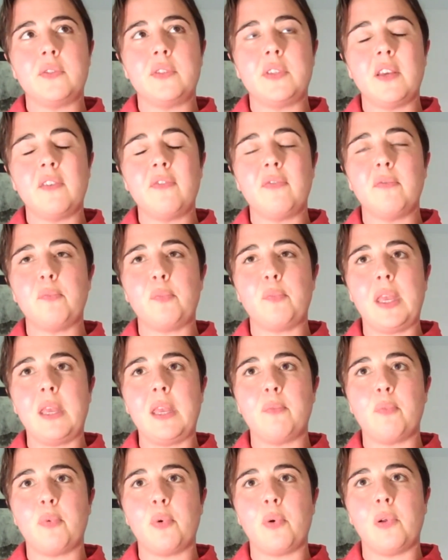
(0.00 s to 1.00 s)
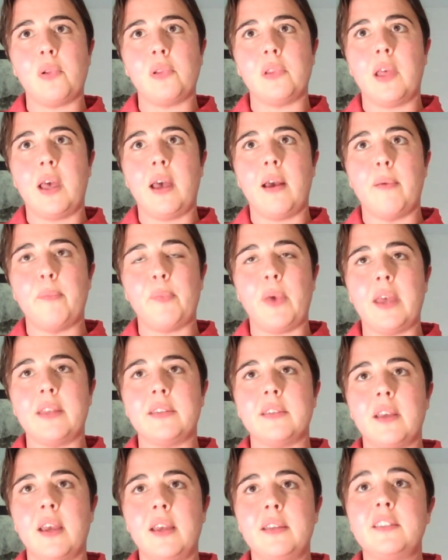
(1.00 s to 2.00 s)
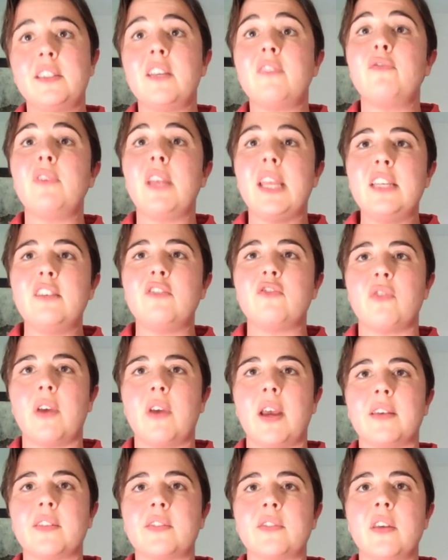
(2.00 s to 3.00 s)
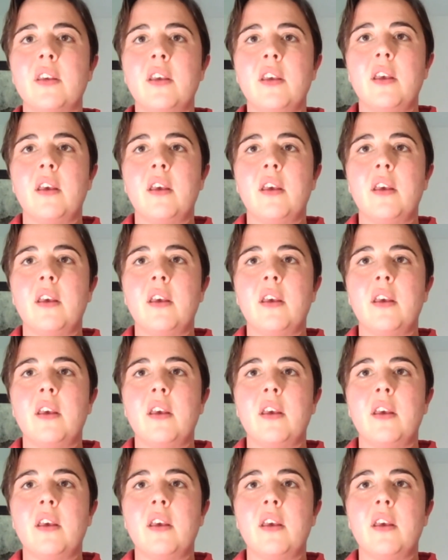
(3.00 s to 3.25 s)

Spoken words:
different people and different interests.